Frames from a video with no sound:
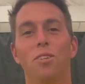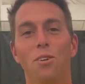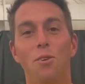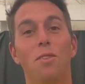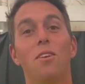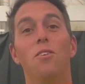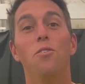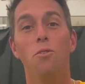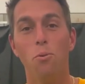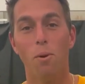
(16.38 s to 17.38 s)
you the
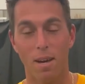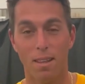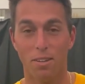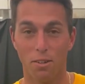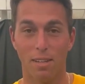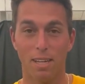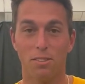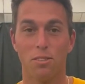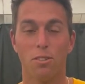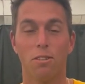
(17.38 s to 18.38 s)
new way that you're allowed
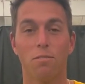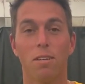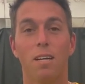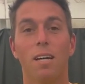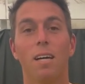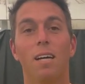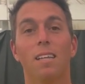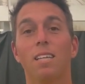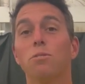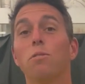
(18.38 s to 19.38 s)
to serve,
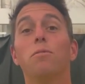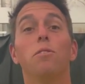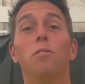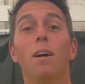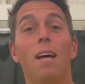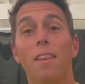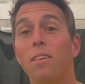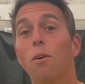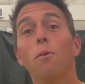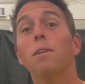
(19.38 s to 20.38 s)
let's review
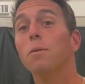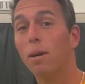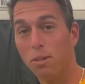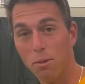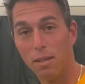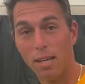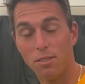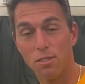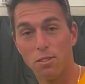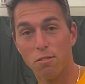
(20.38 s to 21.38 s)
the only way you were allowed
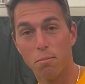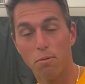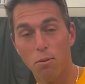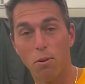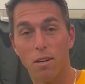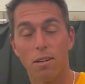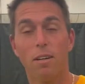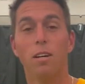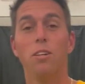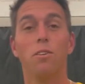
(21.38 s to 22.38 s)
to serve before.
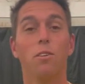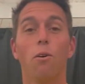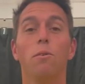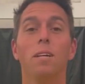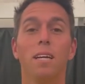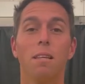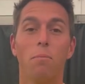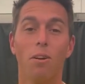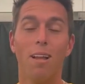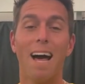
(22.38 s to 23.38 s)
You could only hit the
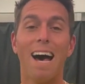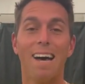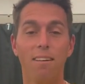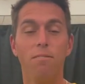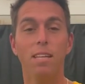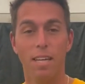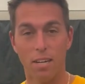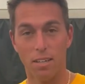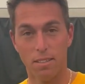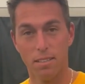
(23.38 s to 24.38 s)
ball out of the
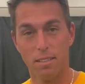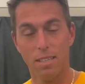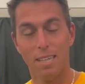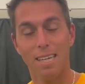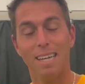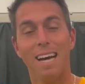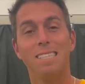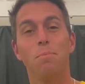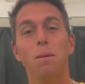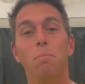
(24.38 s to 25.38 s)
air, it
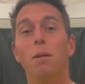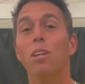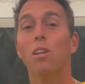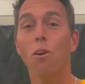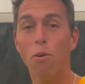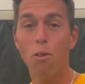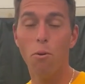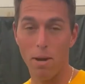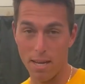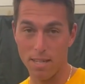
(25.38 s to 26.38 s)
had to be below the
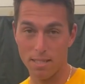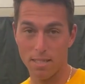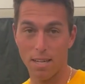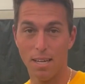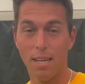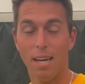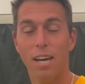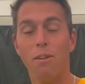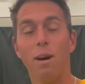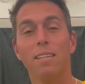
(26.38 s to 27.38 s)
waist,
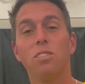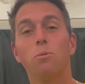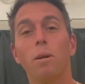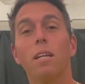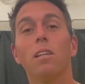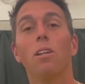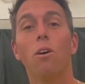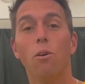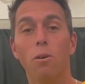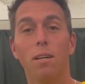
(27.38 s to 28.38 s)
and you had to swing
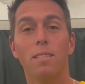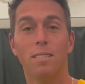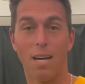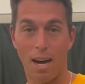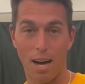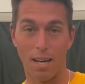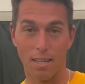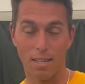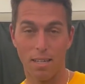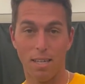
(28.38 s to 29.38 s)
low to high
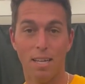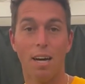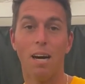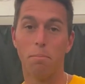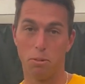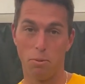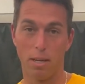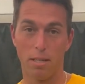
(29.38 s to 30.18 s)
in an upswing.